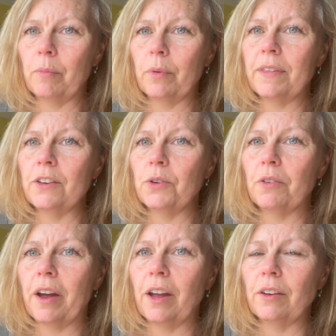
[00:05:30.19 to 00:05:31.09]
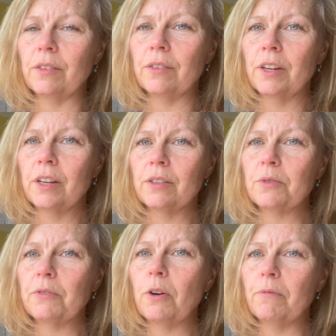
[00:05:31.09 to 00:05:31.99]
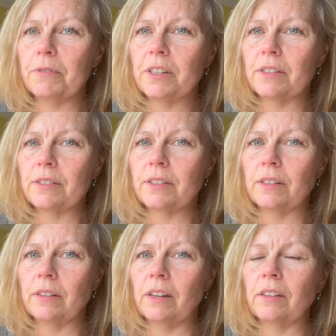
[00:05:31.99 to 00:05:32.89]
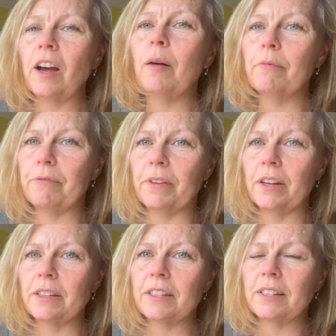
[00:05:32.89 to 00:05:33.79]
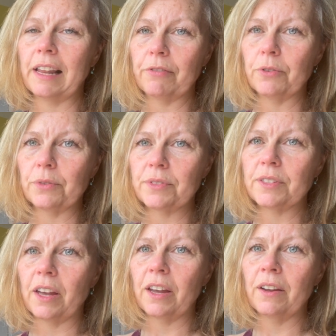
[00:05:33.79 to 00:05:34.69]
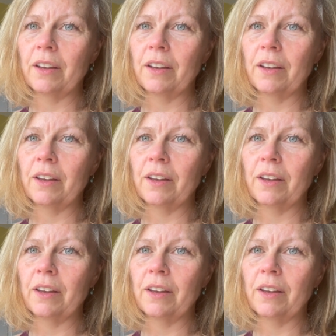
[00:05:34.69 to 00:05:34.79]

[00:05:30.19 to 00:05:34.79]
within your own sort of confidence and comfort levels. So